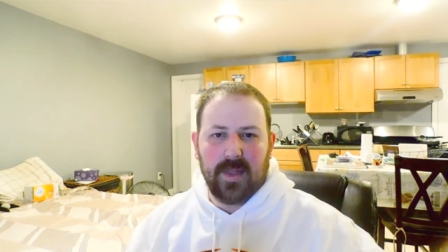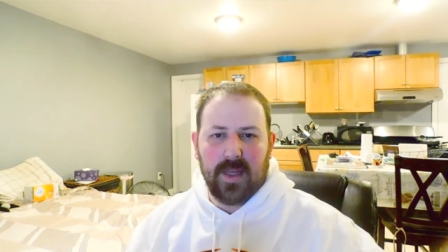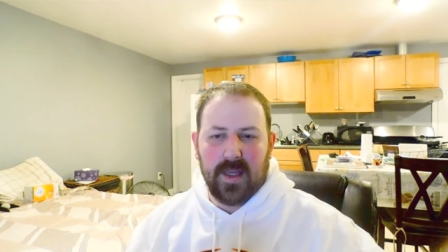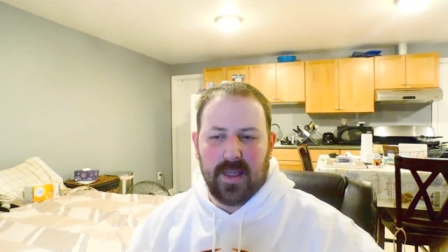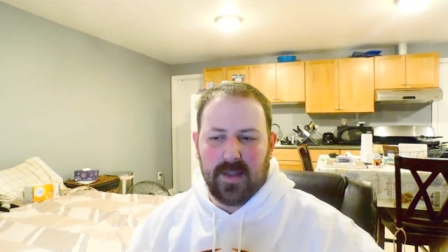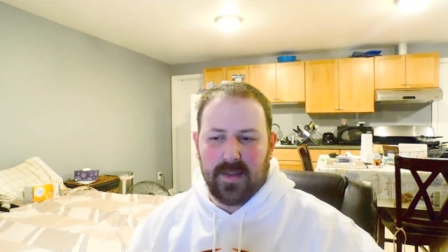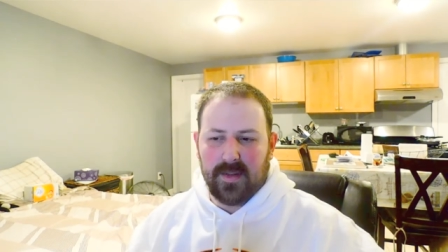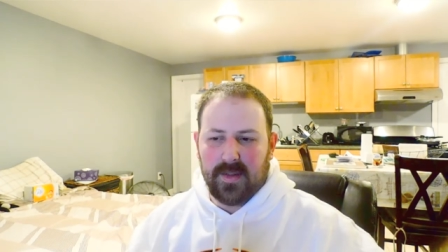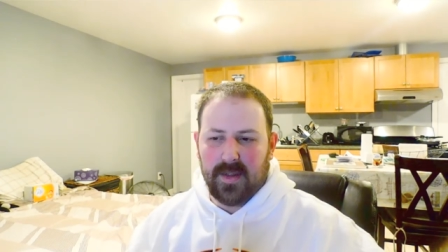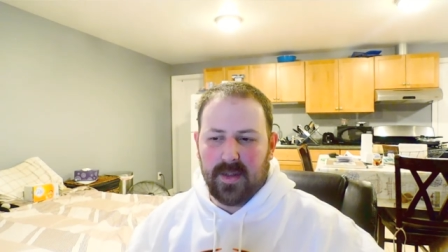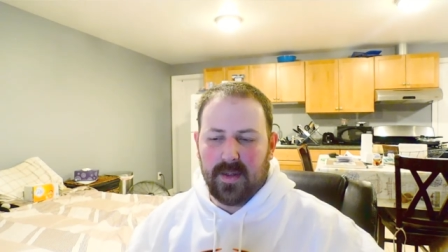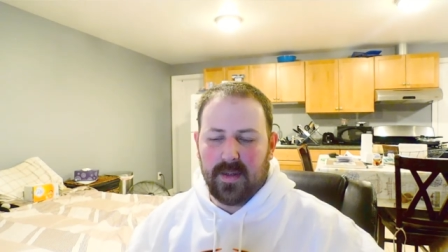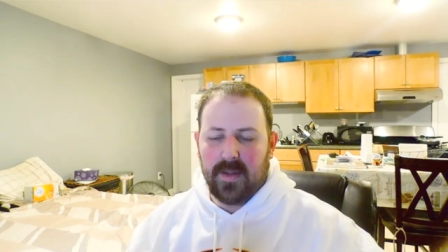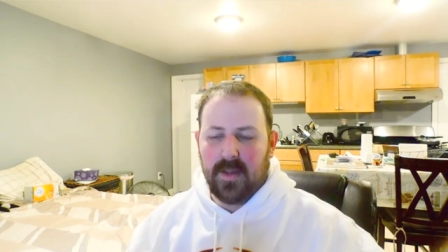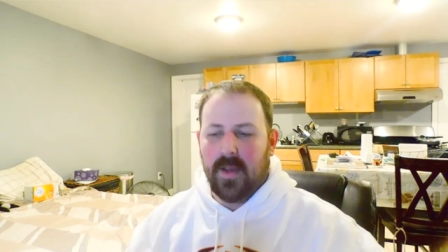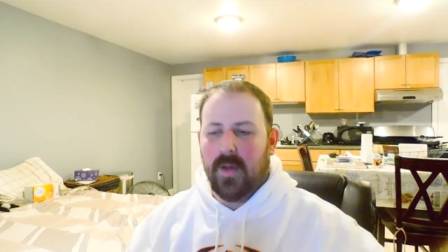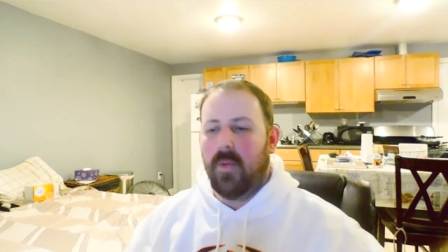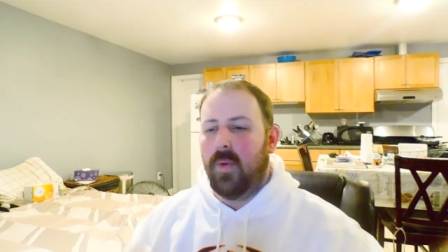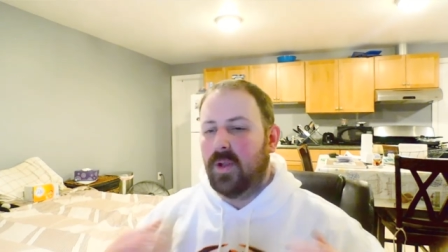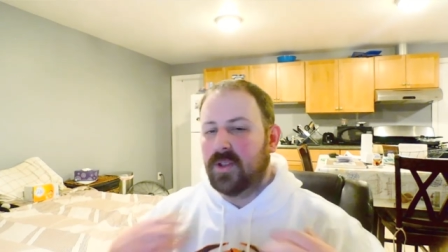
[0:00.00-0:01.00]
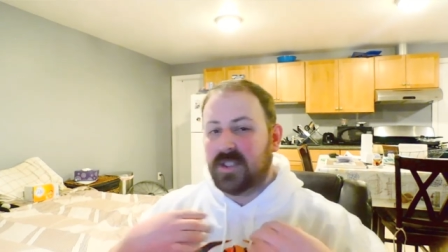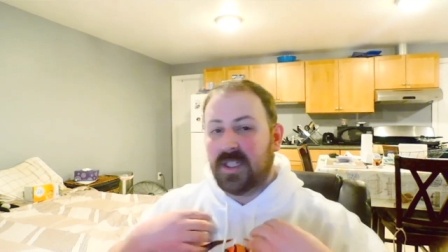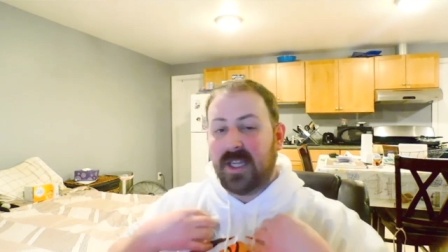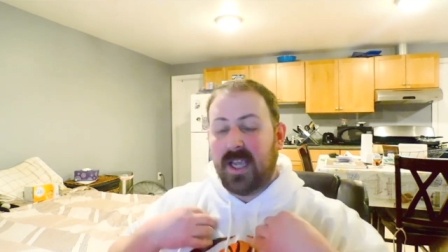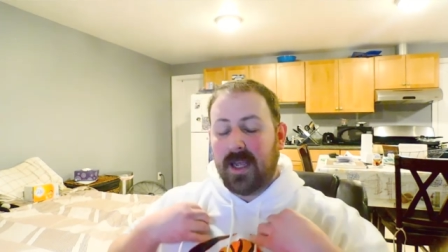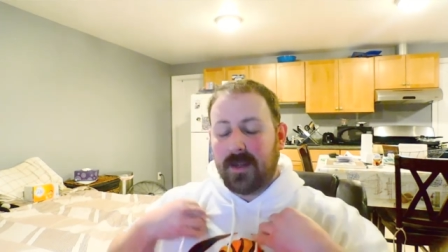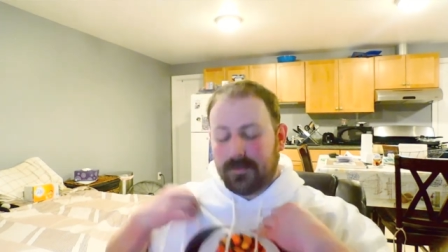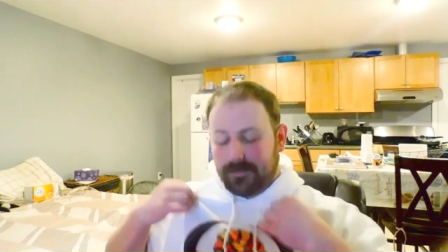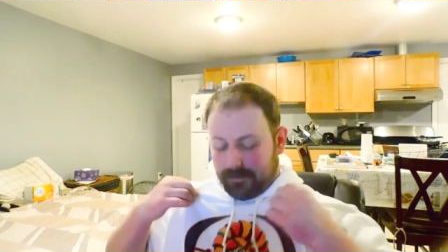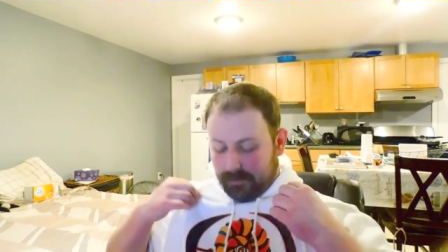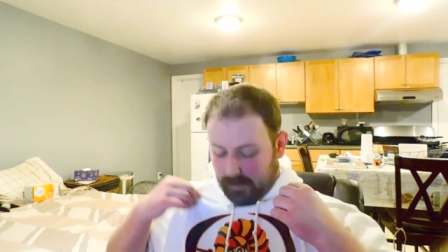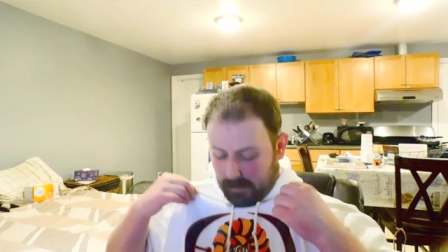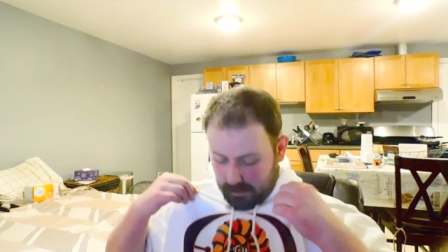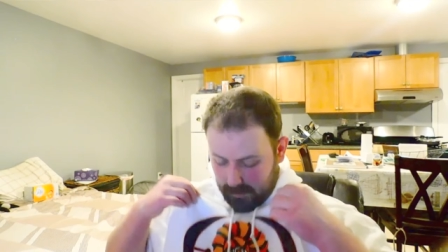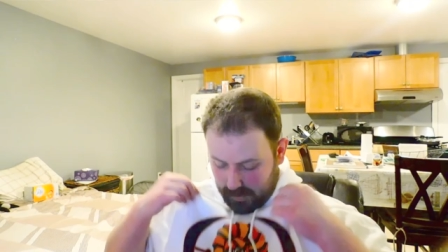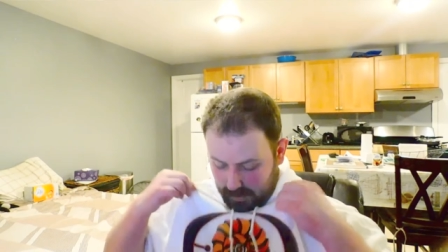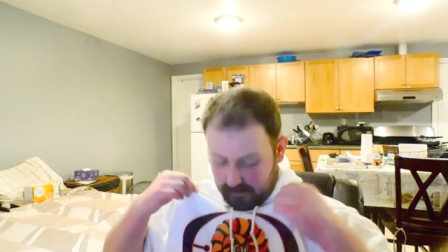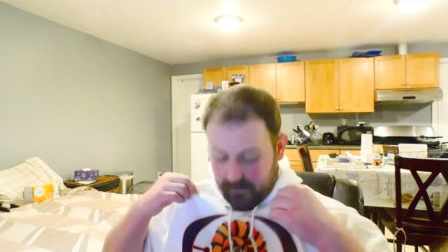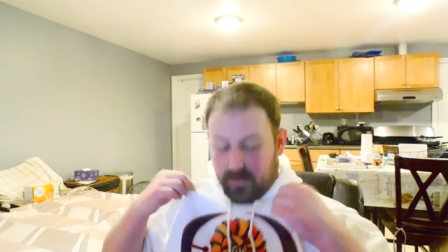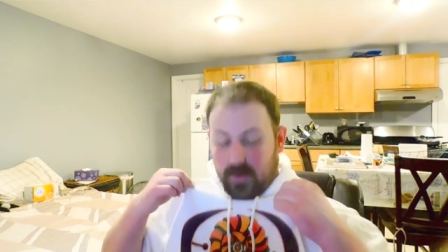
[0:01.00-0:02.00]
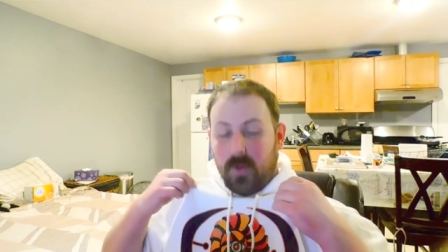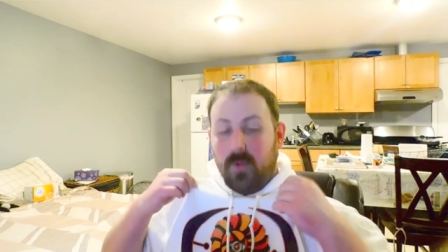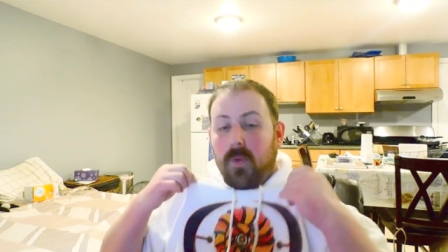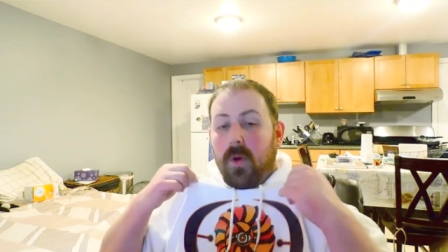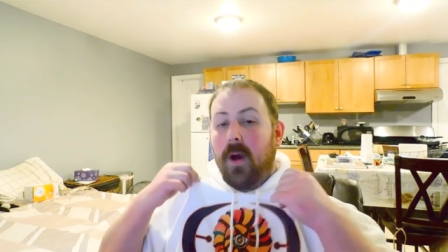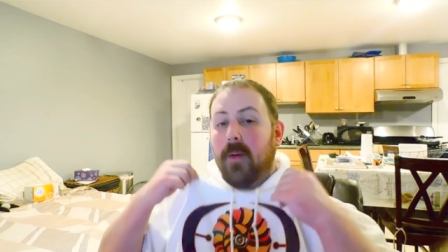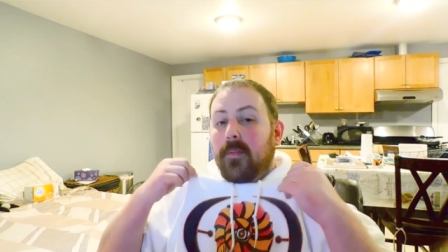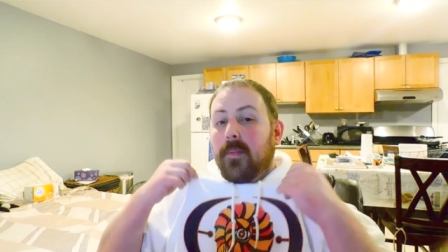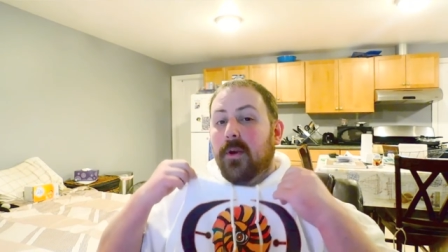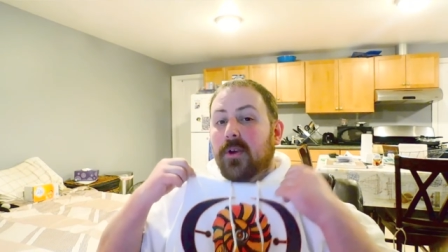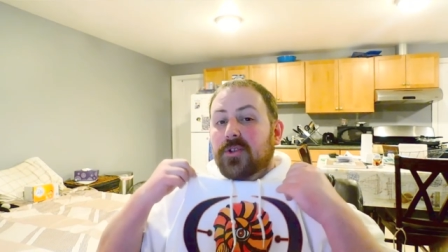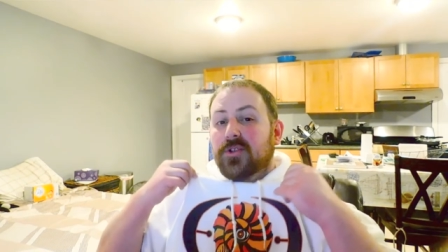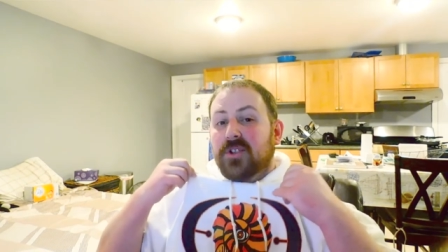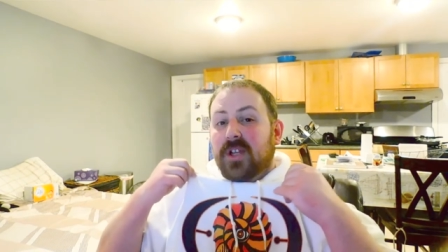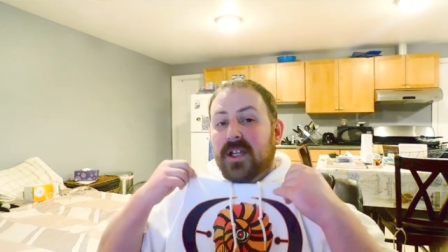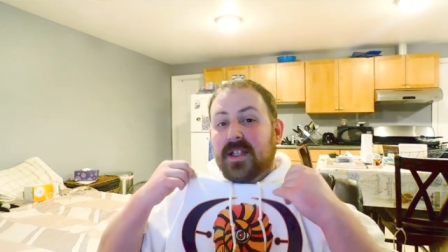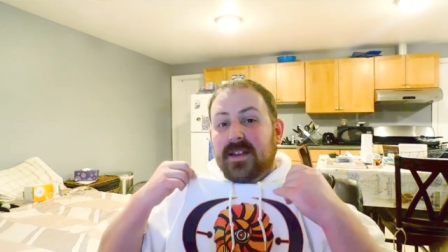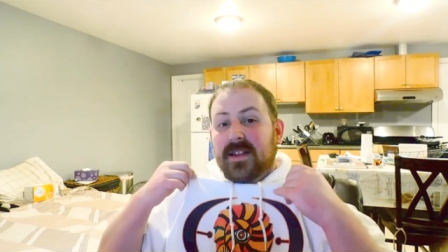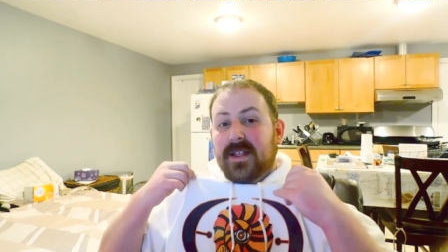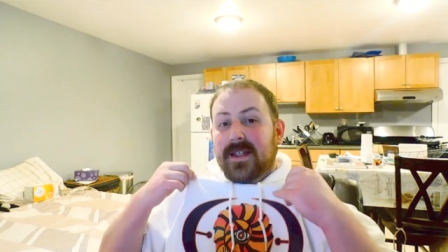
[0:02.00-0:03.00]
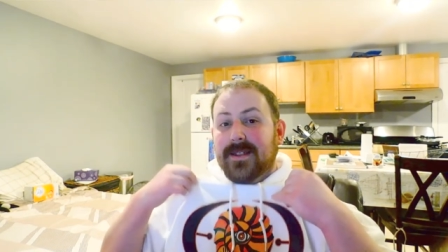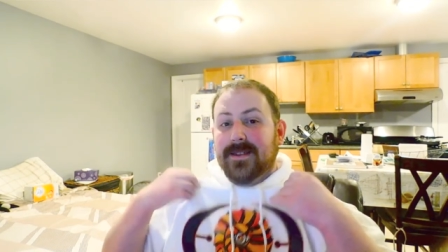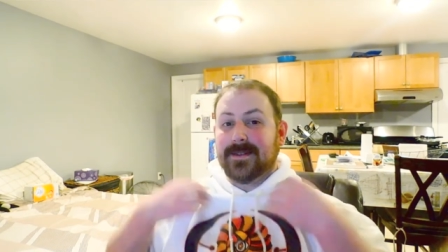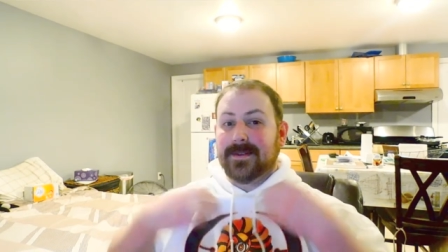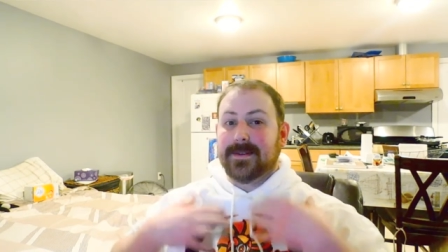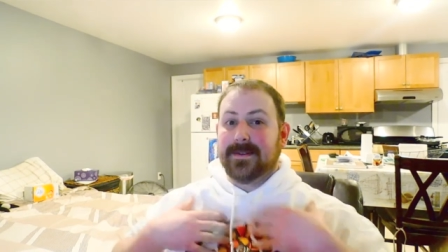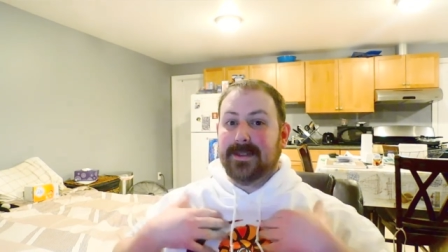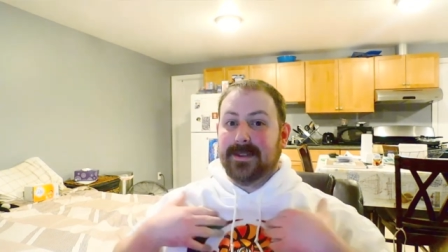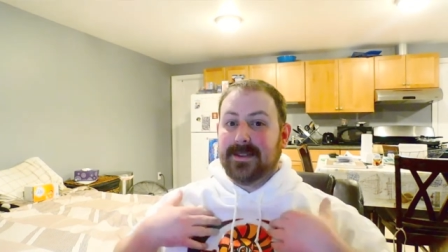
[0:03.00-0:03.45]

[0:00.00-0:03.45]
And once again, if you want merch like this,